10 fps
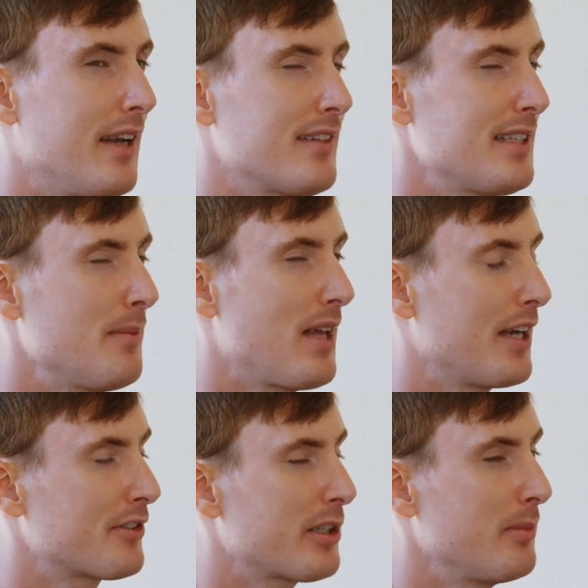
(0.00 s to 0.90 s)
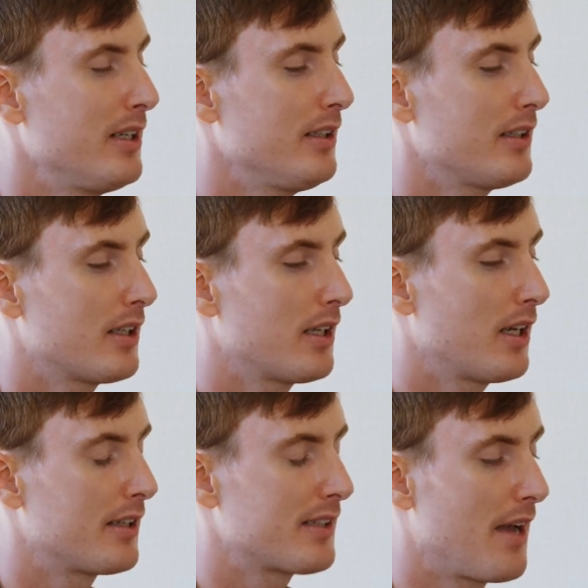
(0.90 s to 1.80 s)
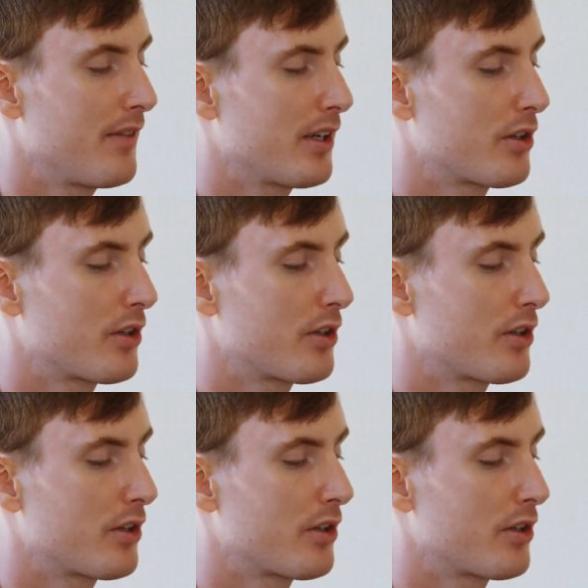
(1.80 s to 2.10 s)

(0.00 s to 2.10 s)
It doesn't seem that interesting to me to have it